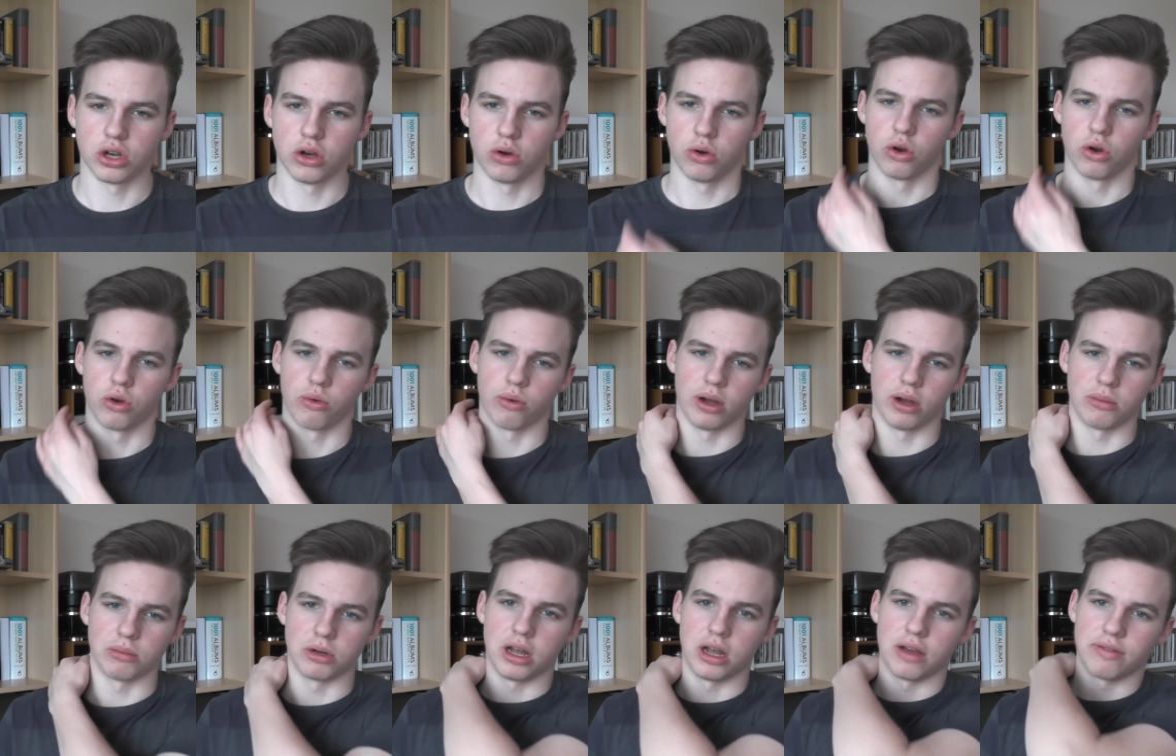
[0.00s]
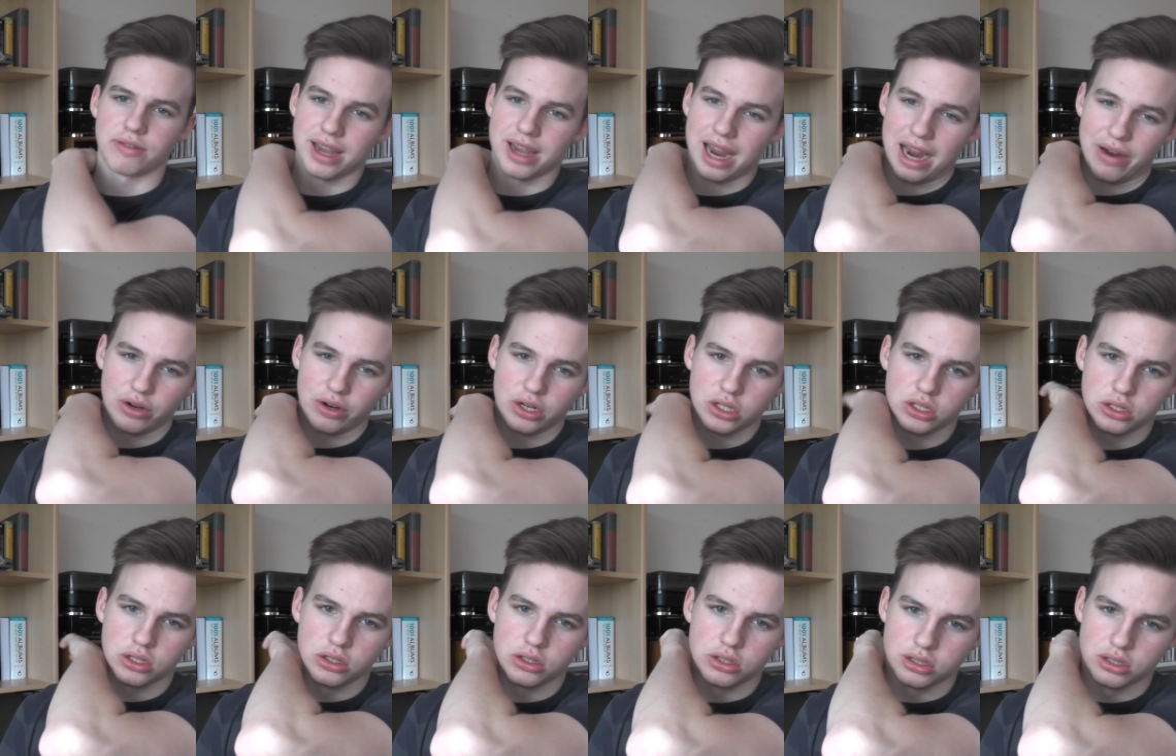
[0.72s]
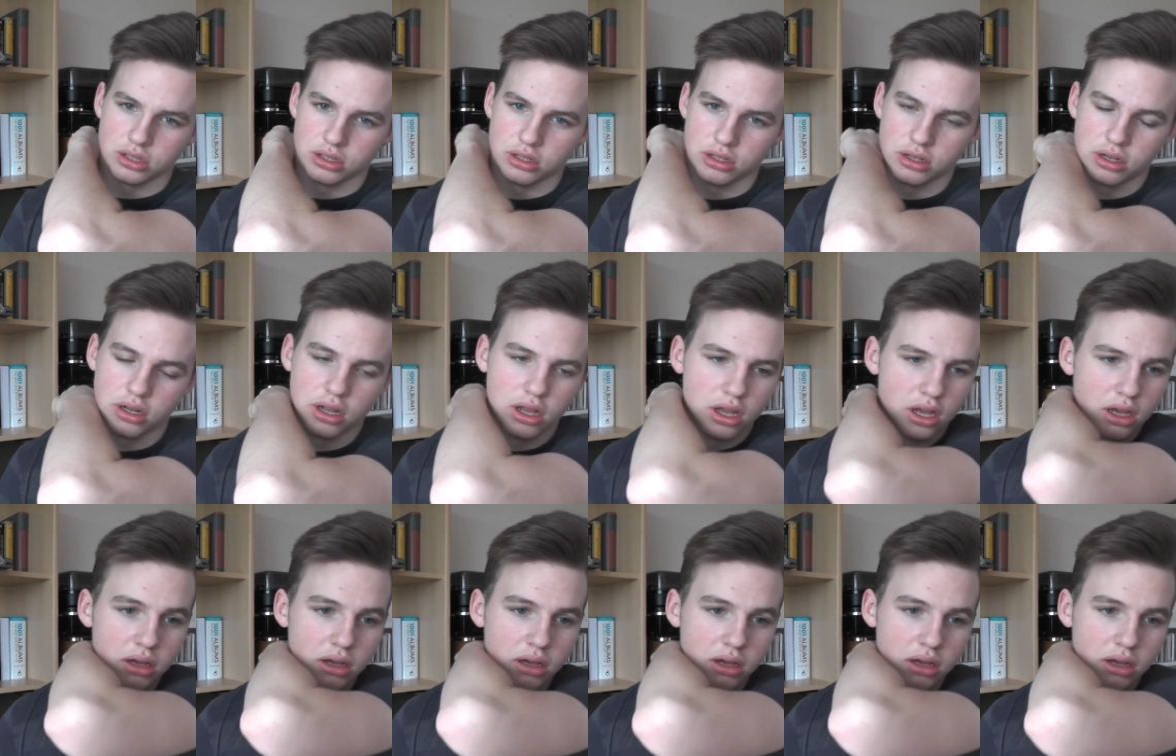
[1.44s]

whole hog where I'm going to have characters and